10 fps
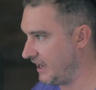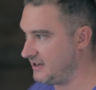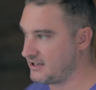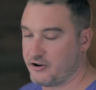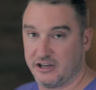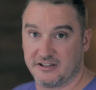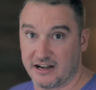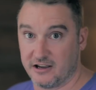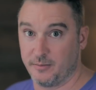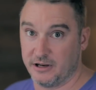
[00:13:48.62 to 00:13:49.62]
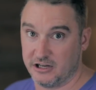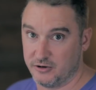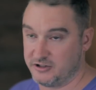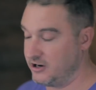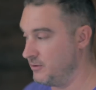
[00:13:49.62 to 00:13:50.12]
here's how you set it up in
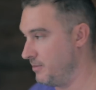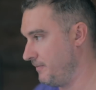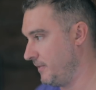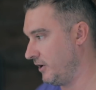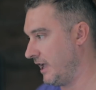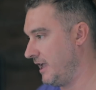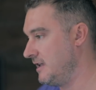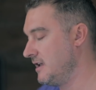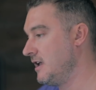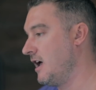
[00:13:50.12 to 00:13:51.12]
YouTube, okay?